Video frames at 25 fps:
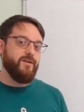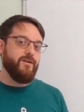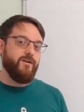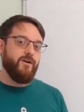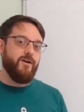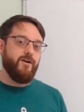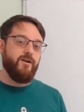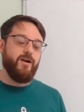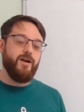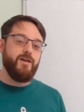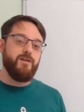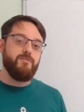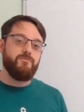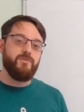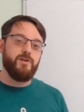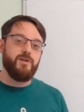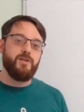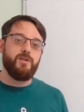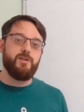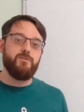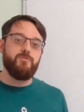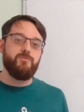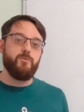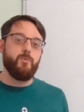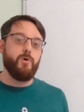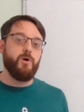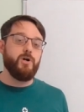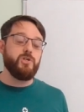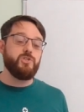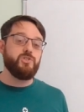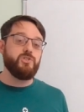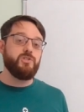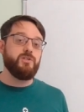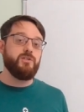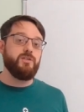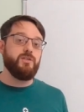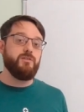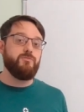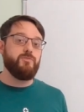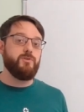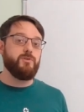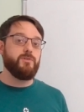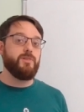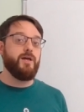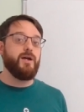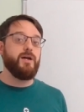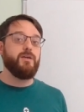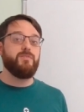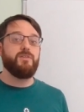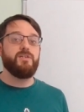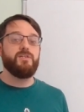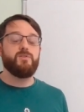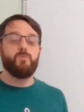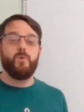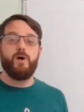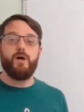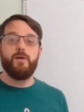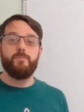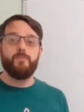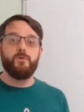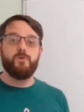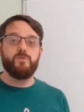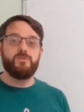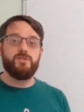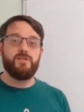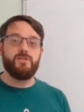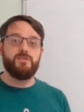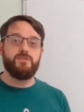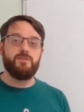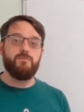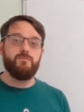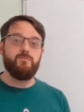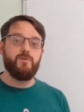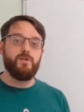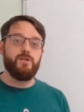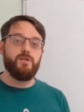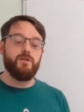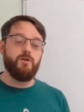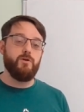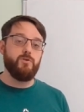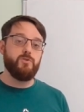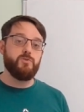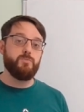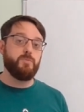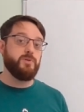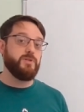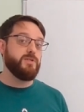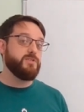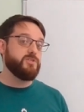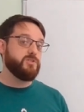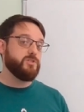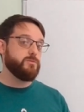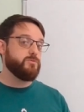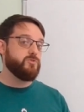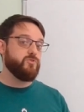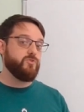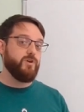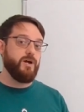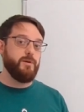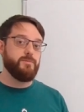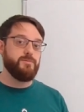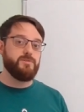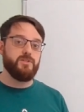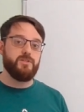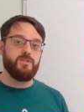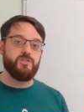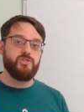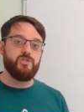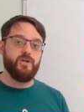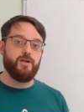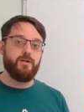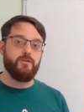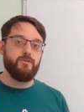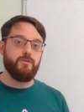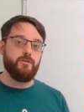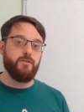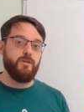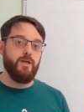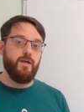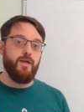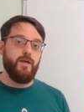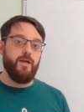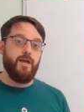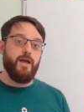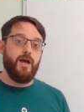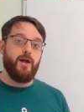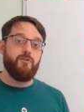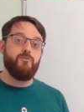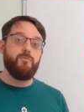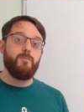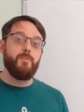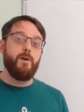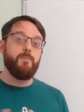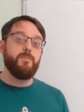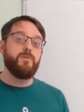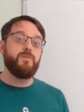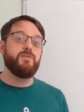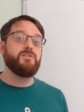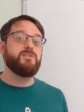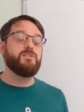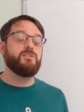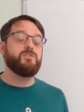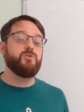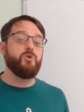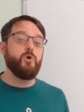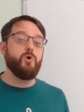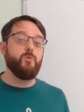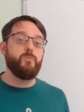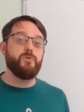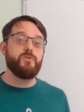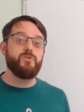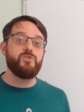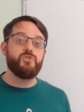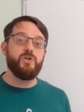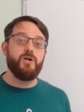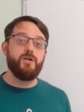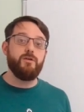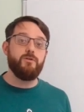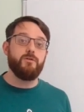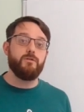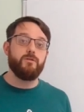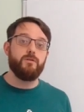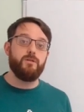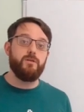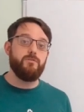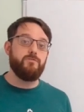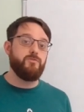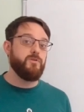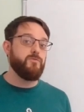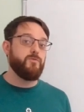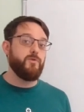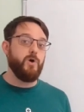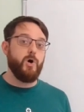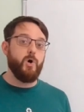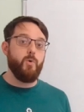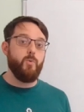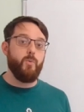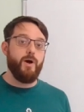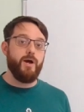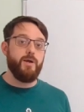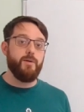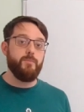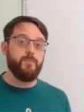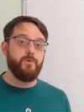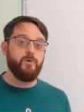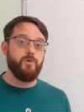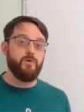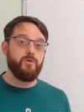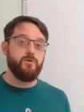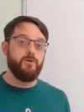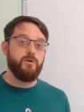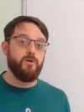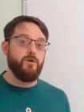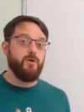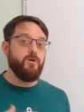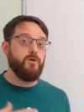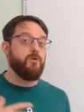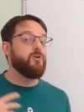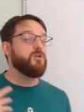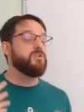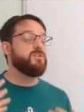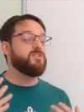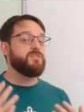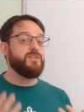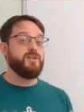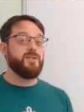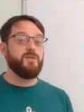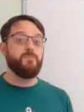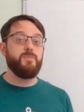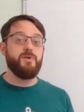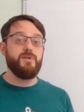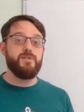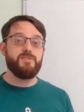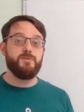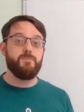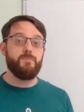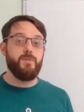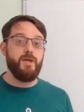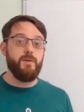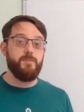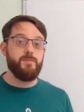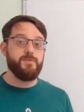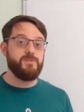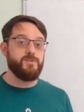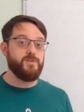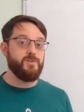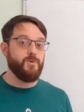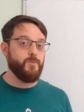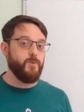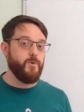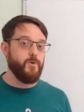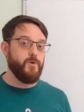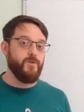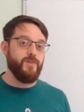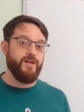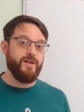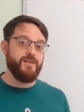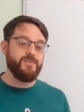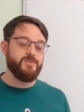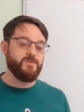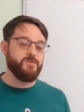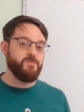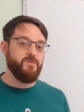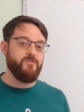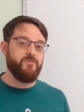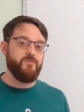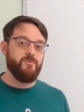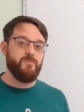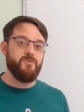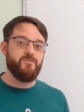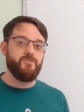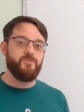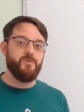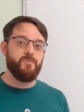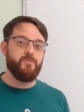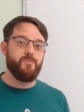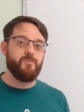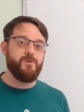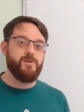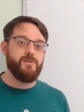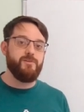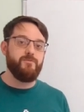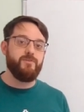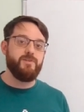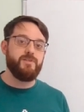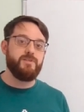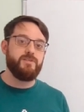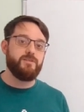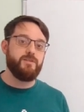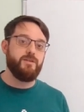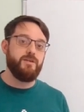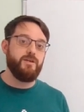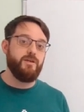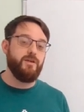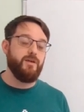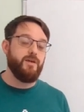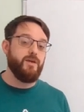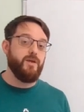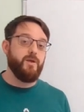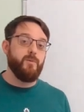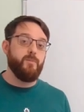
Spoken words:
Alright, thank you for watching. If you like these whiteboard testing videos, please subscribe to the channel. And remember, this is an open channel. If you've got a whiteboard, or you stick a piece of paper to the wall like some of them have done previously,